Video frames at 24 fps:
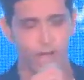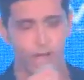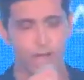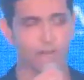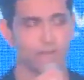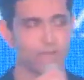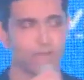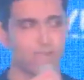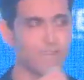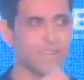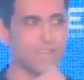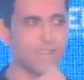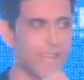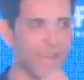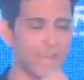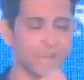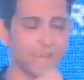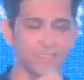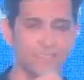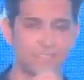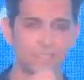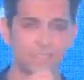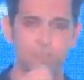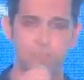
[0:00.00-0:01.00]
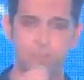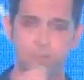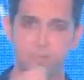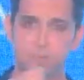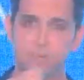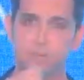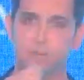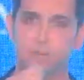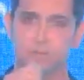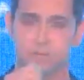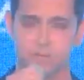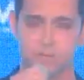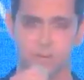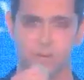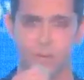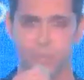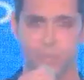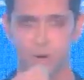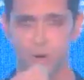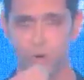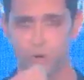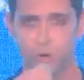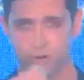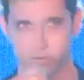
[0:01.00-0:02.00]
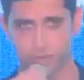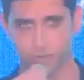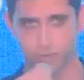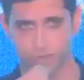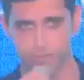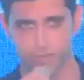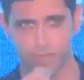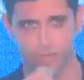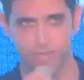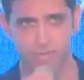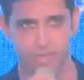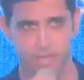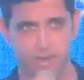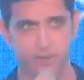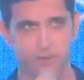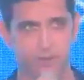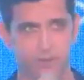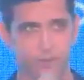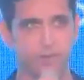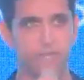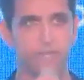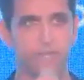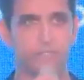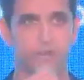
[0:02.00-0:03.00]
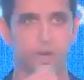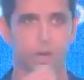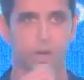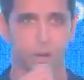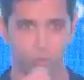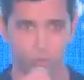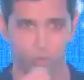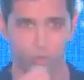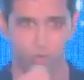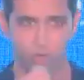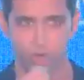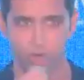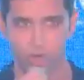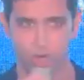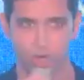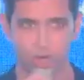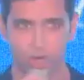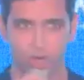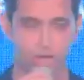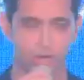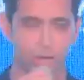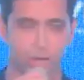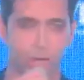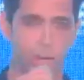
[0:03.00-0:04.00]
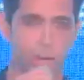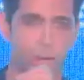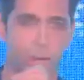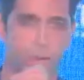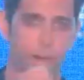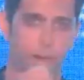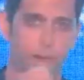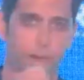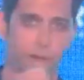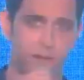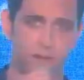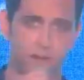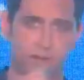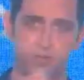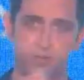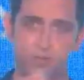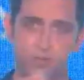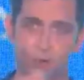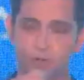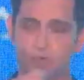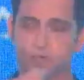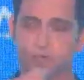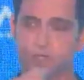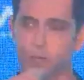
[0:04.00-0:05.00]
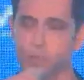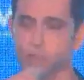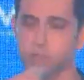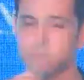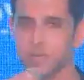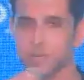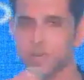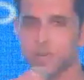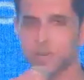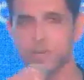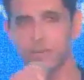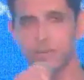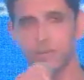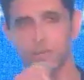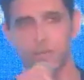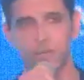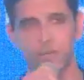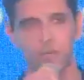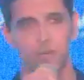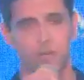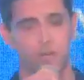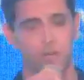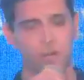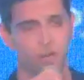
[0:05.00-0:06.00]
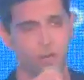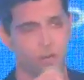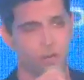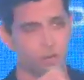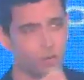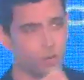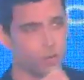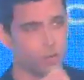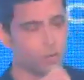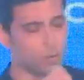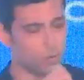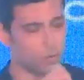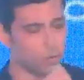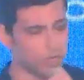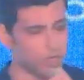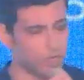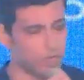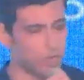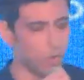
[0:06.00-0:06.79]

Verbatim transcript: And they can speak about it. They can reach out. It is not something to